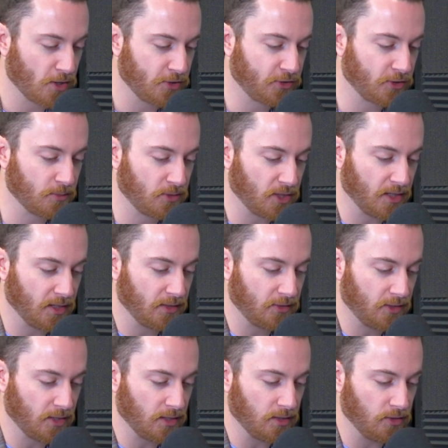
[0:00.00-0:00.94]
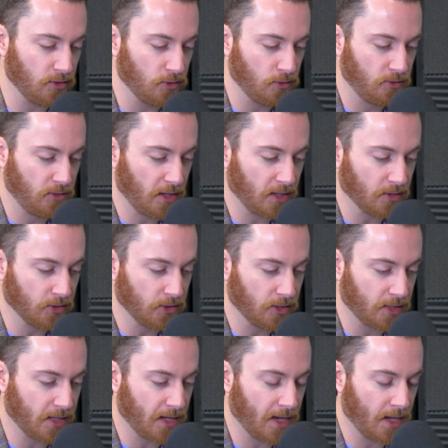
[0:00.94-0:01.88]
are some things that you take a
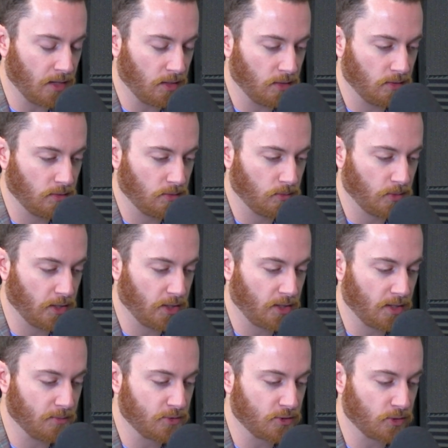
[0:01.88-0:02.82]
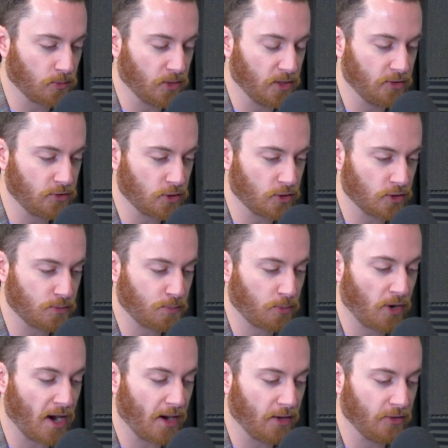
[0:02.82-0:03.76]
look at when it comes to research
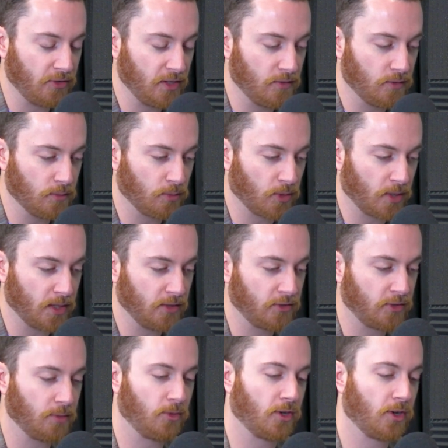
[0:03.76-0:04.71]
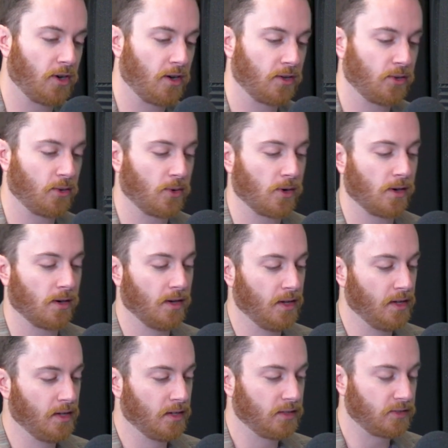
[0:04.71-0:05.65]
prior to even bringing someone on, or
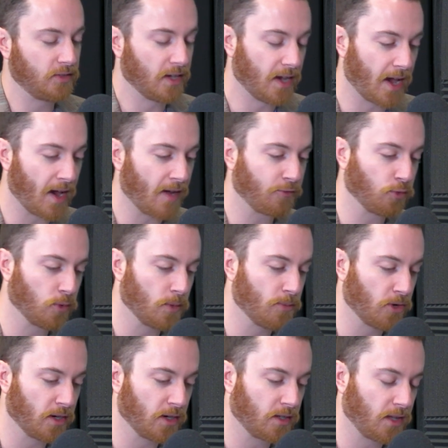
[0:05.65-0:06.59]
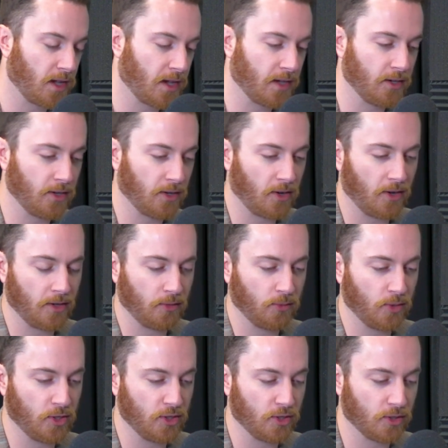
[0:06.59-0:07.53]
say after we bring a client
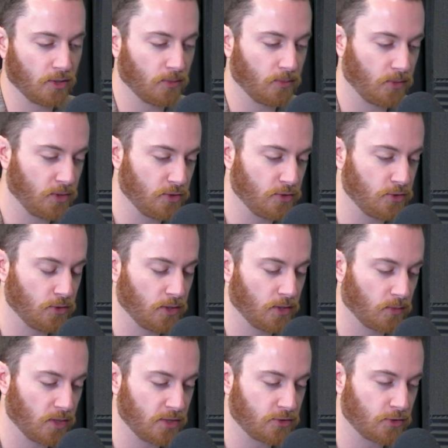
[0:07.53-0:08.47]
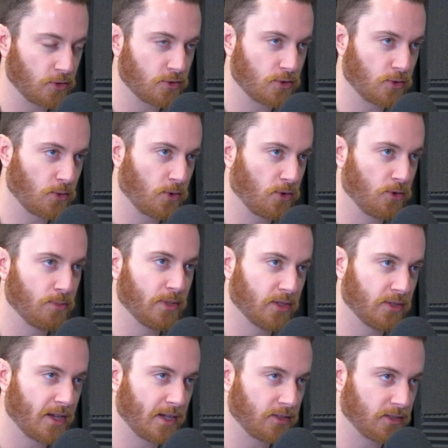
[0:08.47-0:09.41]
on when you're doing research in order to
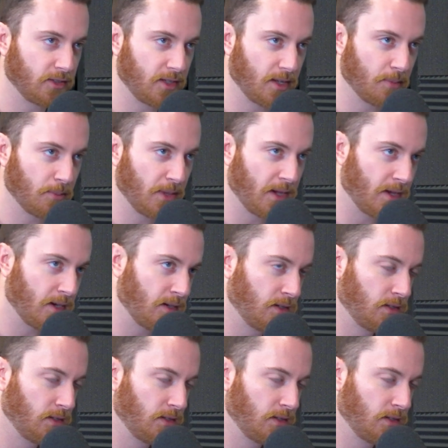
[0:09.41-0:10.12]
build out the campaign?